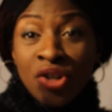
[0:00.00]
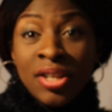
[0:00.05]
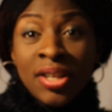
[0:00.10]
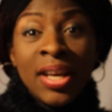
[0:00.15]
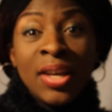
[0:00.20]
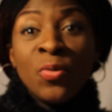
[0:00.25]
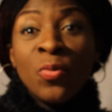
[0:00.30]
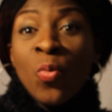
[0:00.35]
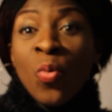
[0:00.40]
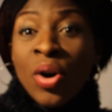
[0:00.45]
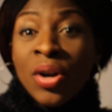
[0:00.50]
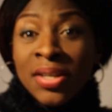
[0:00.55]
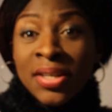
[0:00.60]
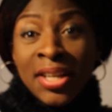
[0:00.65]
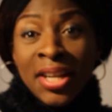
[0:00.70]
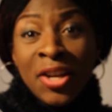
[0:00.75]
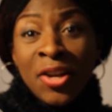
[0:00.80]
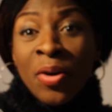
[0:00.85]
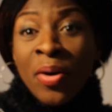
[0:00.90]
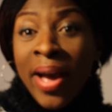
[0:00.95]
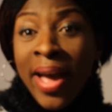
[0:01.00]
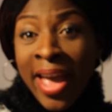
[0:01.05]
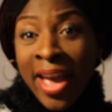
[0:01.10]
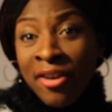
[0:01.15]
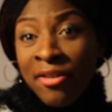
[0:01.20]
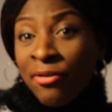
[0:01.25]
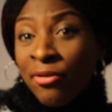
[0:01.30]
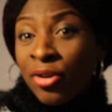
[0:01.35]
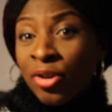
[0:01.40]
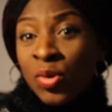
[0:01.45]
and one day your
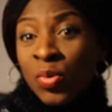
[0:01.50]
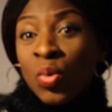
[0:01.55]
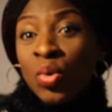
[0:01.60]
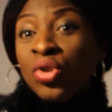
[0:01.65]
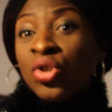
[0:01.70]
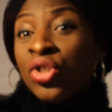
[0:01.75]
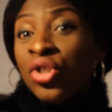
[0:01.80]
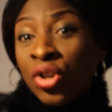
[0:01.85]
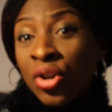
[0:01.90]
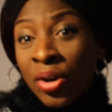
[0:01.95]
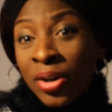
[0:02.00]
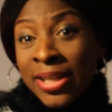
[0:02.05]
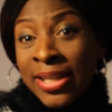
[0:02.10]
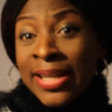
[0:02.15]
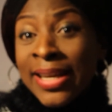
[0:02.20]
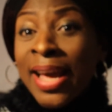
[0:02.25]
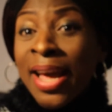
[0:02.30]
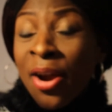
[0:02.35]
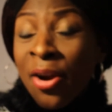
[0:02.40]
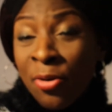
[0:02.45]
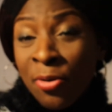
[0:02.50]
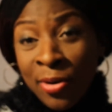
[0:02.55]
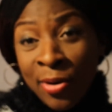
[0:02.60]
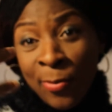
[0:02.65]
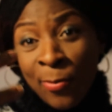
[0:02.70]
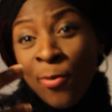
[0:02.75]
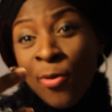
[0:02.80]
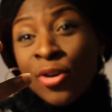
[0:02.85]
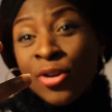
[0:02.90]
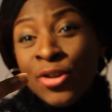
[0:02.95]
effort will surely
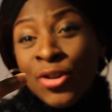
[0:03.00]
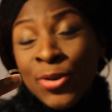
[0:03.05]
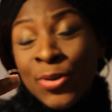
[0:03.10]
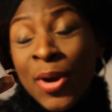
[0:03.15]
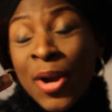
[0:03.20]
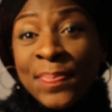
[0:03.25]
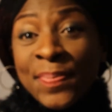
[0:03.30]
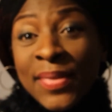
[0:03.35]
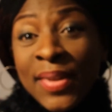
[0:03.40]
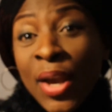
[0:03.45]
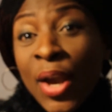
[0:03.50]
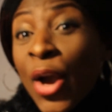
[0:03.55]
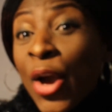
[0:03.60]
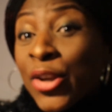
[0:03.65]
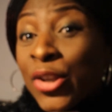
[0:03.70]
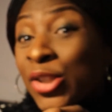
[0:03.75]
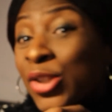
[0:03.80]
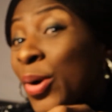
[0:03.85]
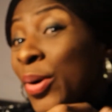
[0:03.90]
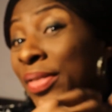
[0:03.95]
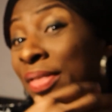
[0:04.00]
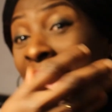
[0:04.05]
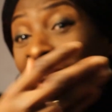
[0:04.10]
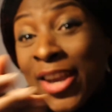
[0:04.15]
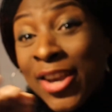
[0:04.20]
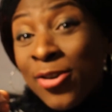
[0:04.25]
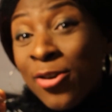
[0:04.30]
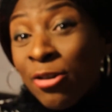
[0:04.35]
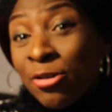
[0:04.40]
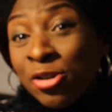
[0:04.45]
reward you. So
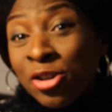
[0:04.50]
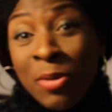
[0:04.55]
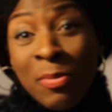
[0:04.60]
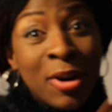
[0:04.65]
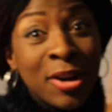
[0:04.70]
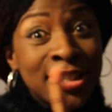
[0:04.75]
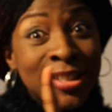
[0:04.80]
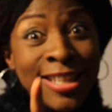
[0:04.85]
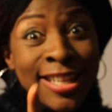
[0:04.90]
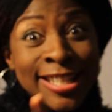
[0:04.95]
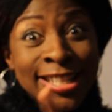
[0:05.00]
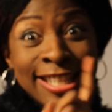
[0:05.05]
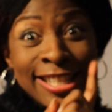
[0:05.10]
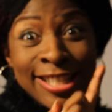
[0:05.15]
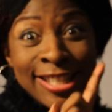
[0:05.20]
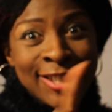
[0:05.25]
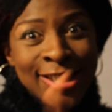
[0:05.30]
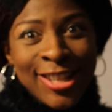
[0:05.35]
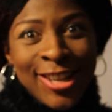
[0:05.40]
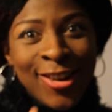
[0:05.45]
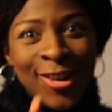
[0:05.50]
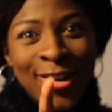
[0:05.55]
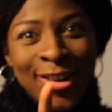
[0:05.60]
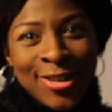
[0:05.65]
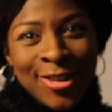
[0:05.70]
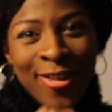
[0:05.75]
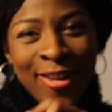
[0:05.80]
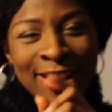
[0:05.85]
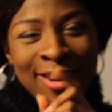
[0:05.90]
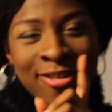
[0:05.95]
thank you all so much. This is, you know,
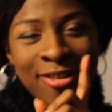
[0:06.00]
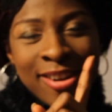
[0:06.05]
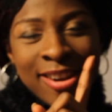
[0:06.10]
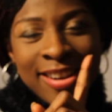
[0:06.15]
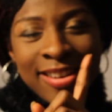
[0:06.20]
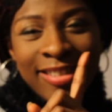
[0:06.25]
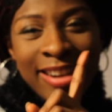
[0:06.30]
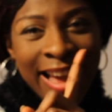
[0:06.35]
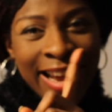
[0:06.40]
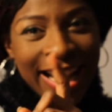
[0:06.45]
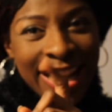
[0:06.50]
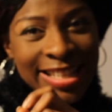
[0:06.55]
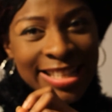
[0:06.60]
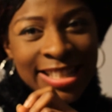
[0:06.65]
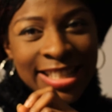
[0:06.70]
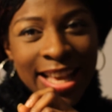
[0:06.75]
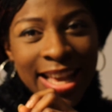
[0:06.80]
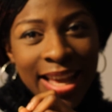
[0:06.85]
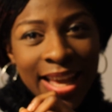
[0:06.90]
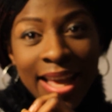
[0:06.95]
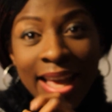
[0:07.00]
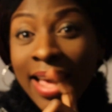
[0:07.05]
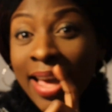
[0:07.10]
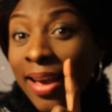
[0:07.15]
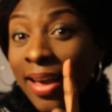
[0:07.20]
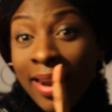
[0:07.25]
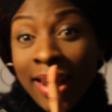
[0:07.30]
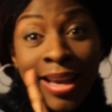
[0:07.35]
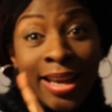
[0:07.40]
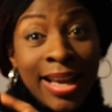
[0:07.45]
it's already running. Like I say,
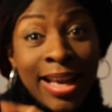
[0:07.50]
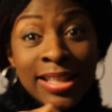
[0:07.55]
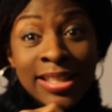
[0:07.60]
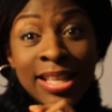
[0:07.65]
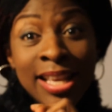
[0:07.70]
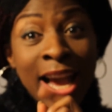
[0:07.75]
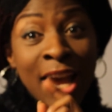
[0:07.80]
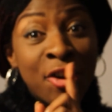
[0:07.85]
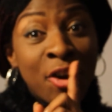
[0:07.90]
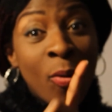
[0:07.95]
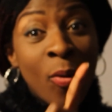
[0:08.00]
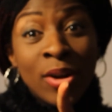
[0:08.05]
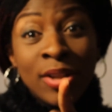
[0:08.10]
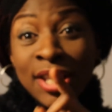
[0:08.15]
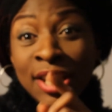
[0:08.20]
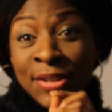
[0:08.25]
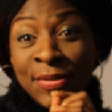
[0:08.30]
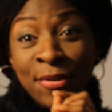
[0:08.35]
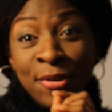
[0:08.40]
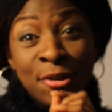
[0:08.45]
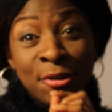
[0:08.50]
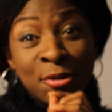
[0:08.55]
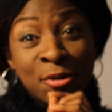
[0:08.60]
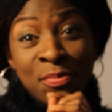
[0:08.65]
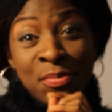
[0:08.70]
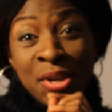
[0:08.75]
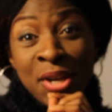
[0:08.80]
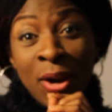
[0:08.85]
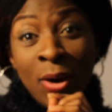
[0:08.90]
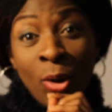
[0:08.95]
I don't want this video to
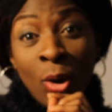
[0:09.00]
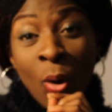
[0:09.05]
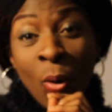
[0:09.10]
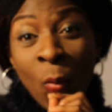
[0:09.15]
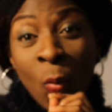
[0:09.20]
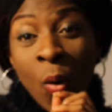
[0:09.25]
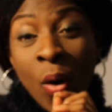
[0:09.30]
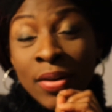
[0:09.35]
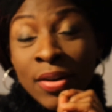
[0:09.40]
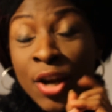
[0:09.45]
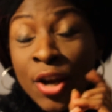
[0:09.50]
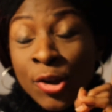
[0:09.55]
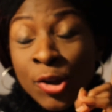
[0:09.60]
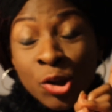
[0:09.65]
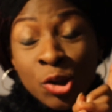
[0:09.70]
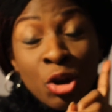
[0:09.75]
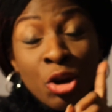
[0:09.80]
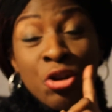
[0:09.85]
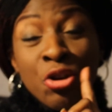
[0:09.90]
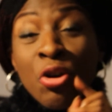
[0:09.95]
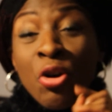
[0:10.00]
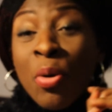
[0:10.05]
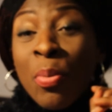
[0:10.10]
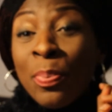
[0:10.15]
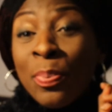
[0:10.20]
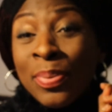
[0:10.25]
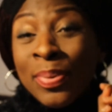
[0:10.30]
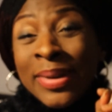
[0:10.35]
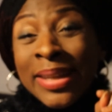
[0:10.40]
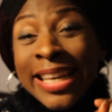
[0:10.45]
be a long one. So
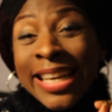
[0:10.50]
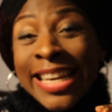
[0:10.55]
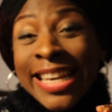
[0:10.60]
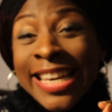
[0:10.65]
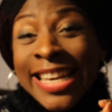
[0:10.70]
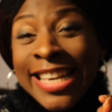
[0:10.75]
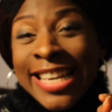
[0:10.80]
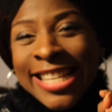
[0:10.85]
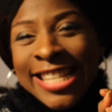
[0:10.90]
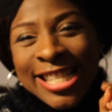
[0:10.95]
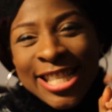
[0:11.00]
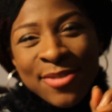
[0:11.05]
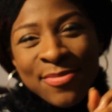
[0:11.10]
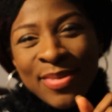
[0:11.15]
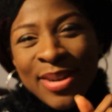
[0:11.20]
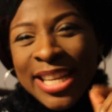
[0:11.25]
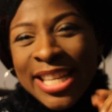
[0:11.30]
you please,